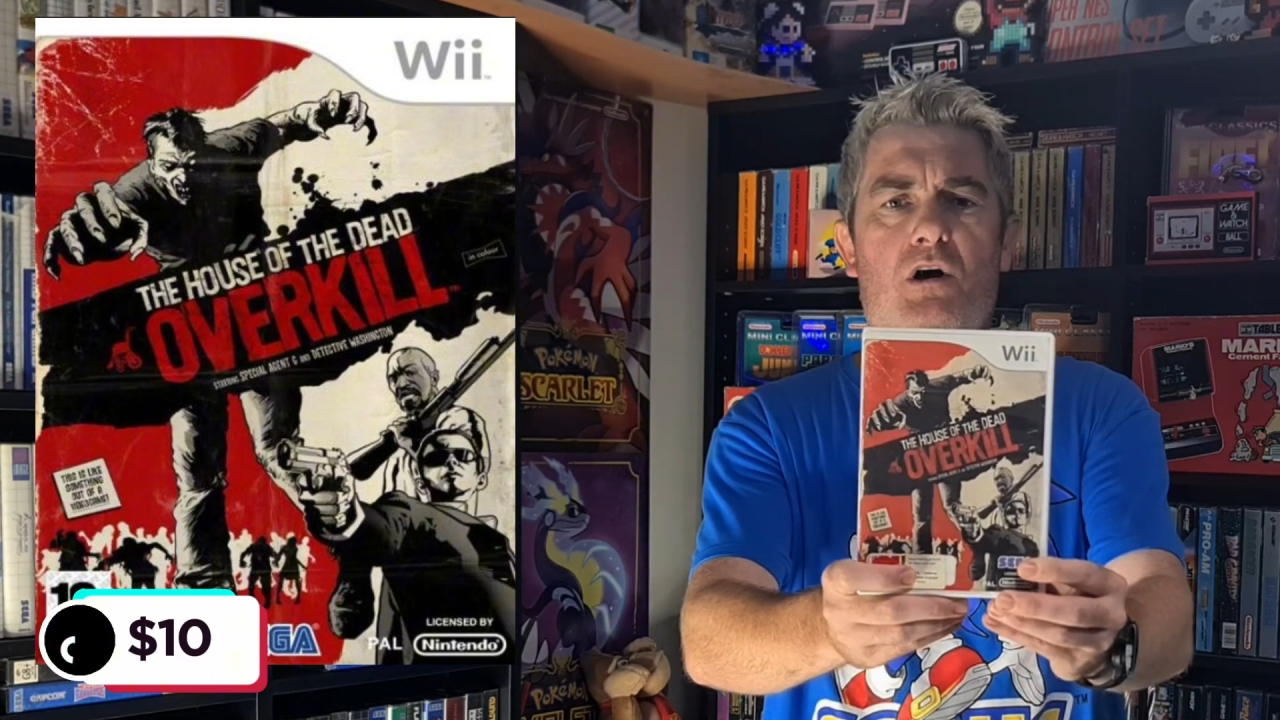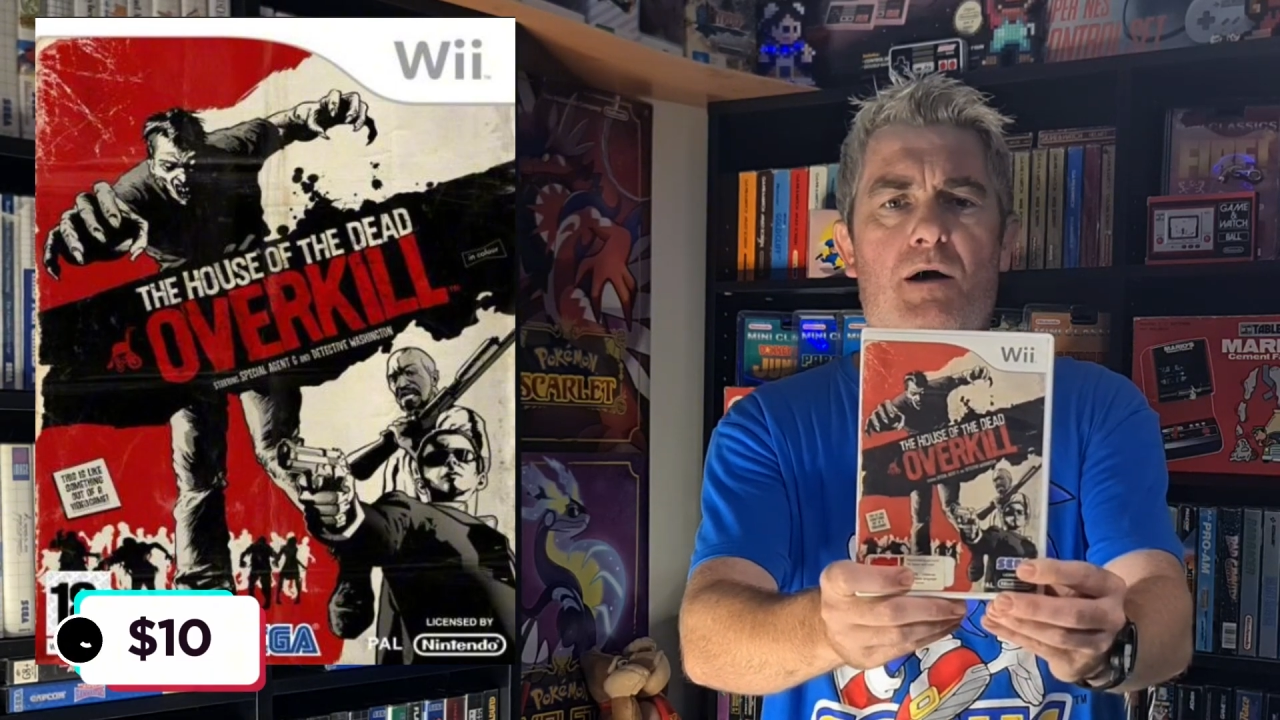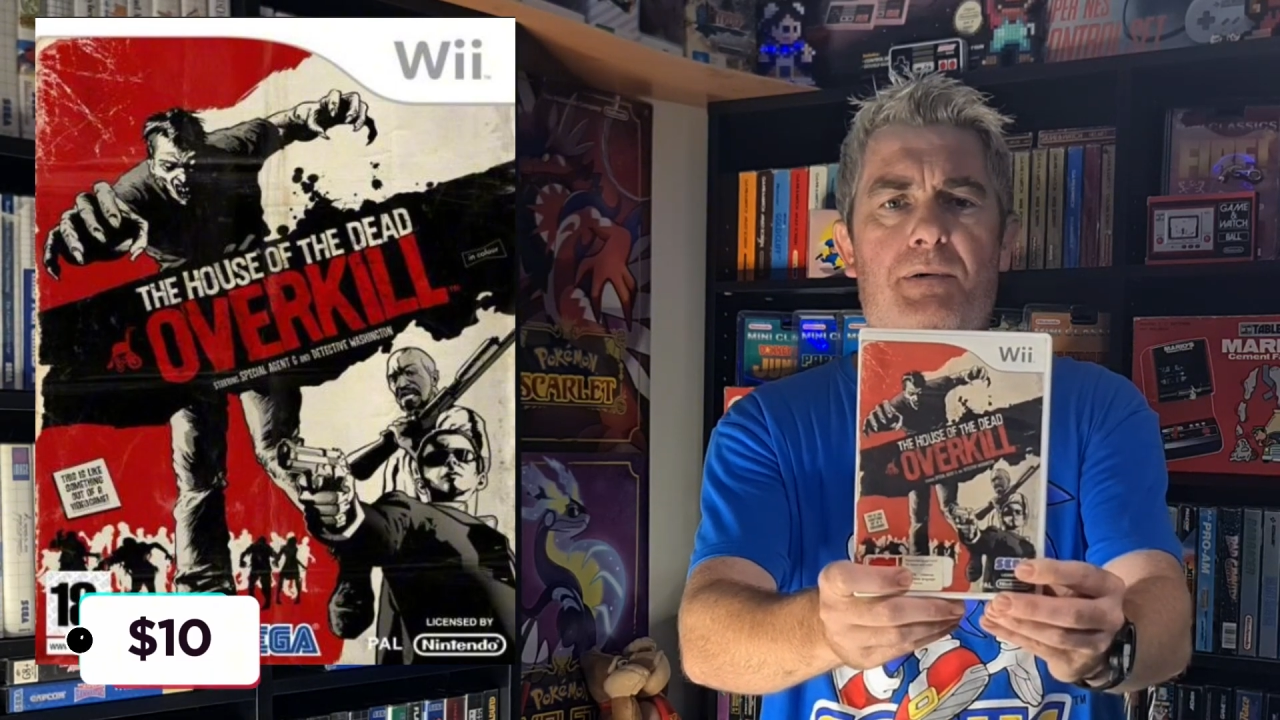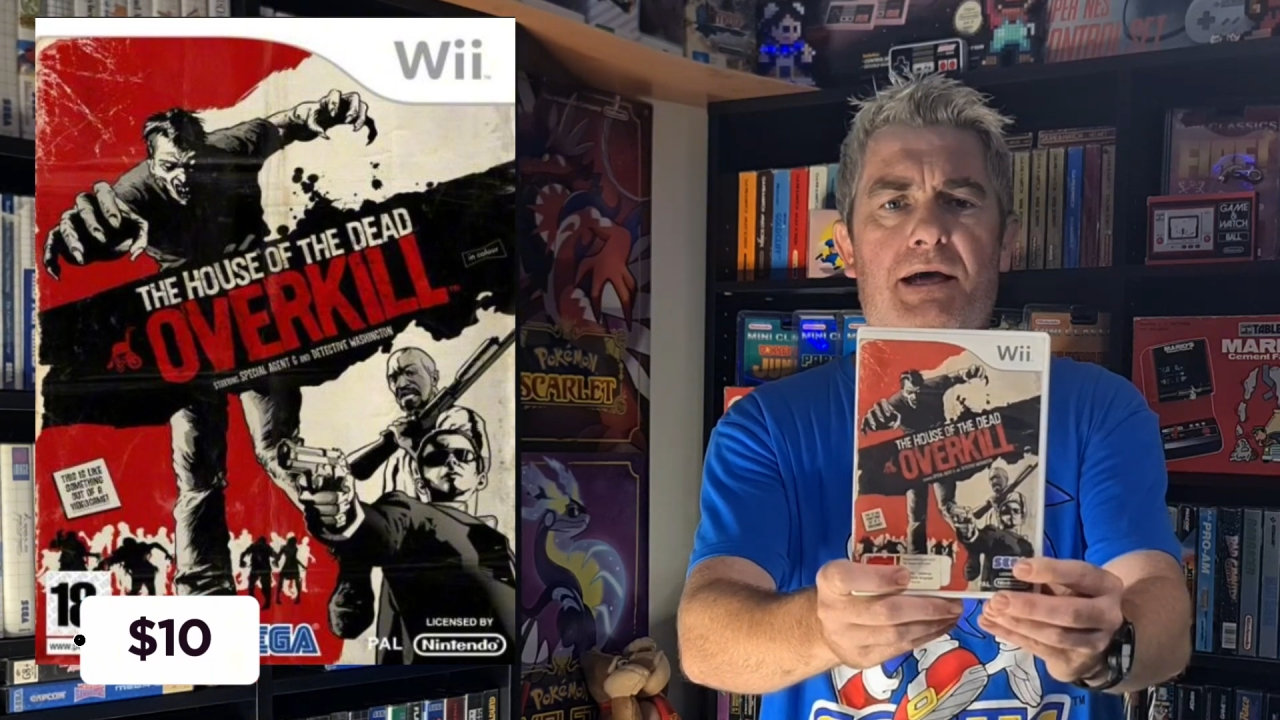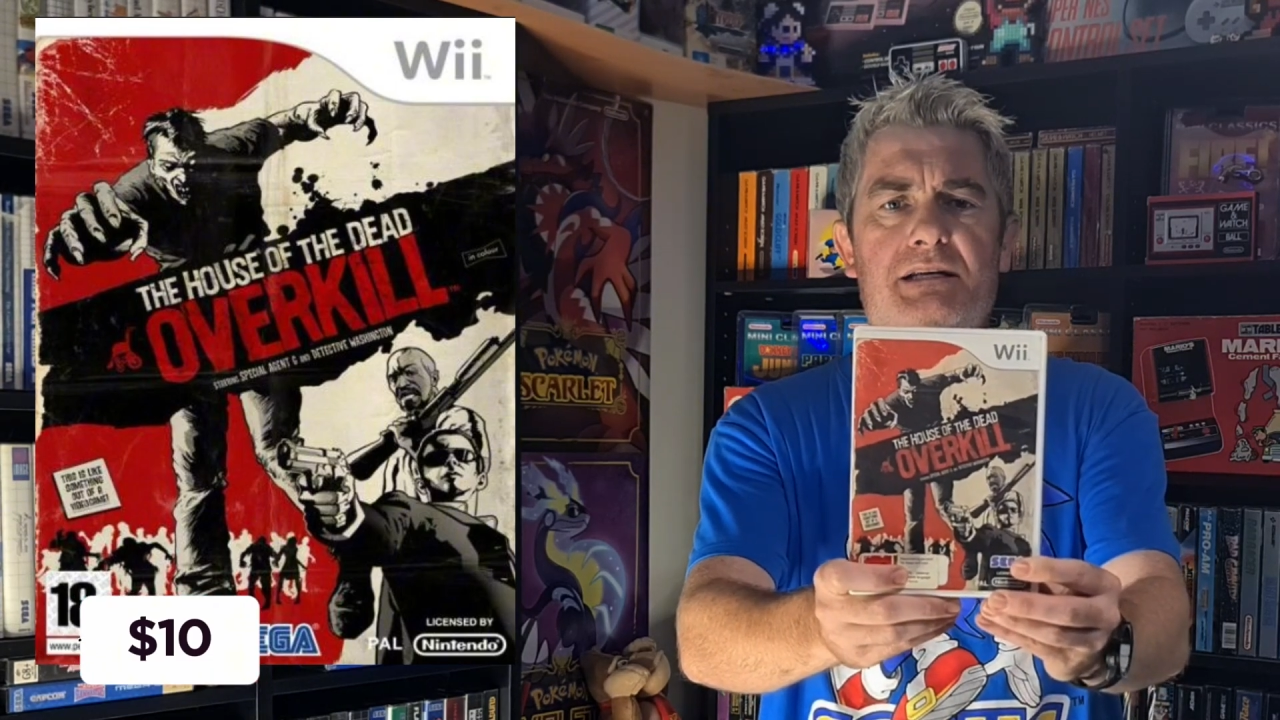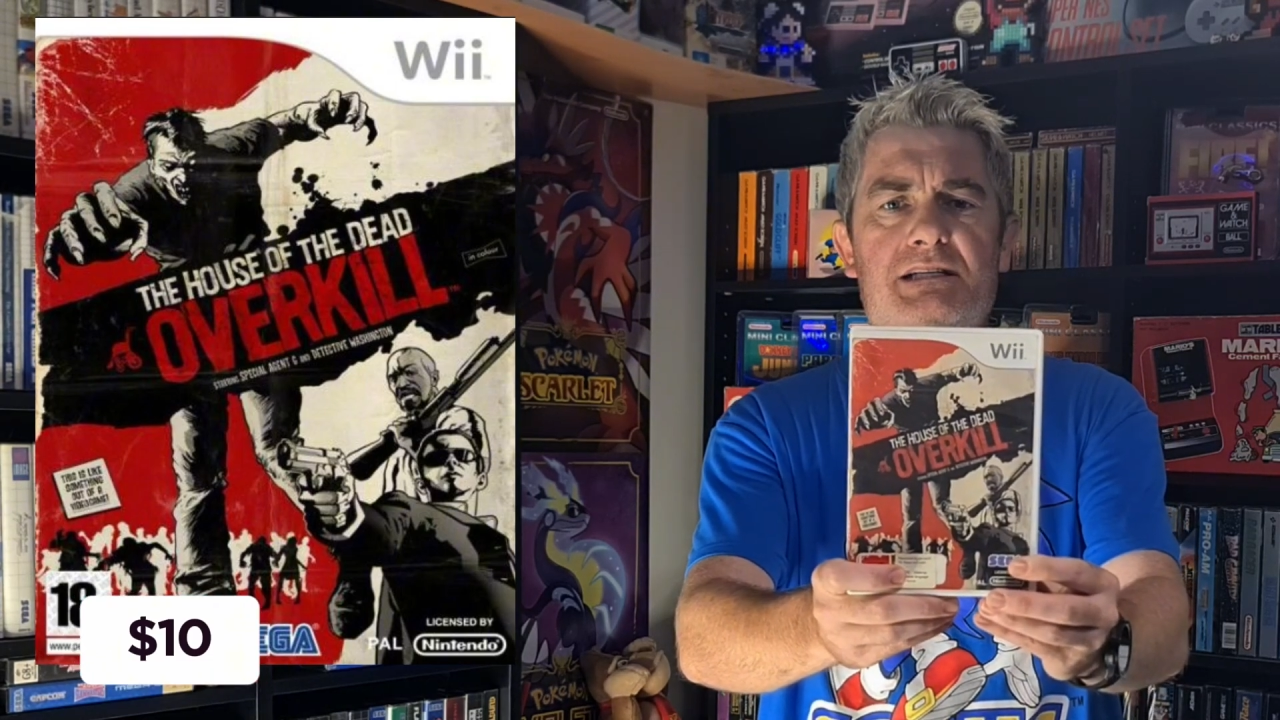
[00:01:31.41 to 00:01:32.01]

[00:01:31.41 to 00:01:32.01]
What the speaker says: I paid